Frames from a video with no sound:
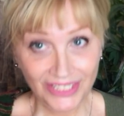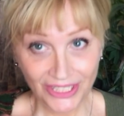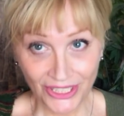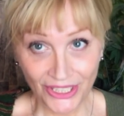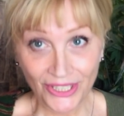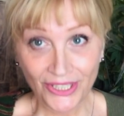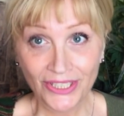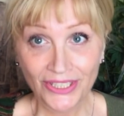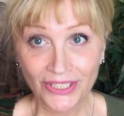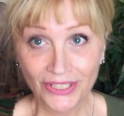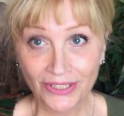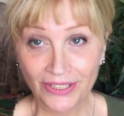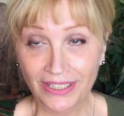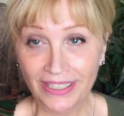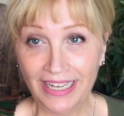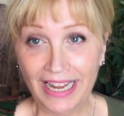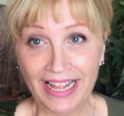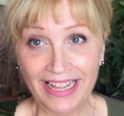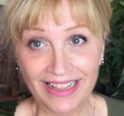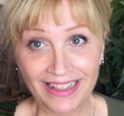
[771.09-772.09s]
You can do
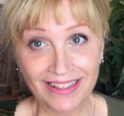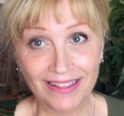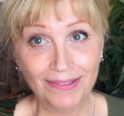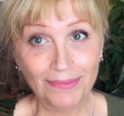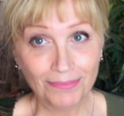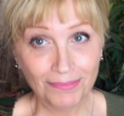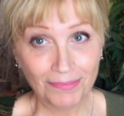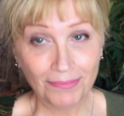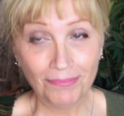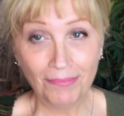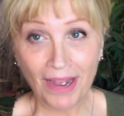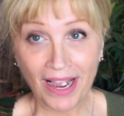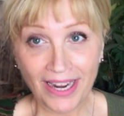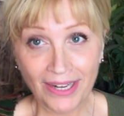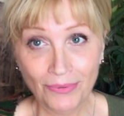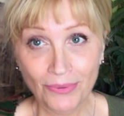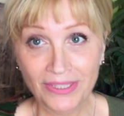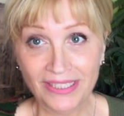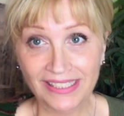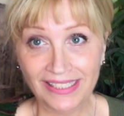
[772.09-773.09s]
it. And
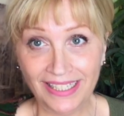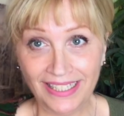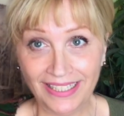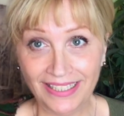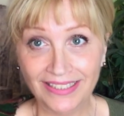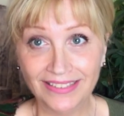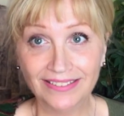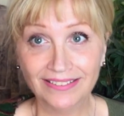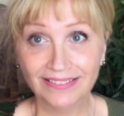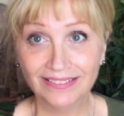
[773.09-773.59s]
mine was like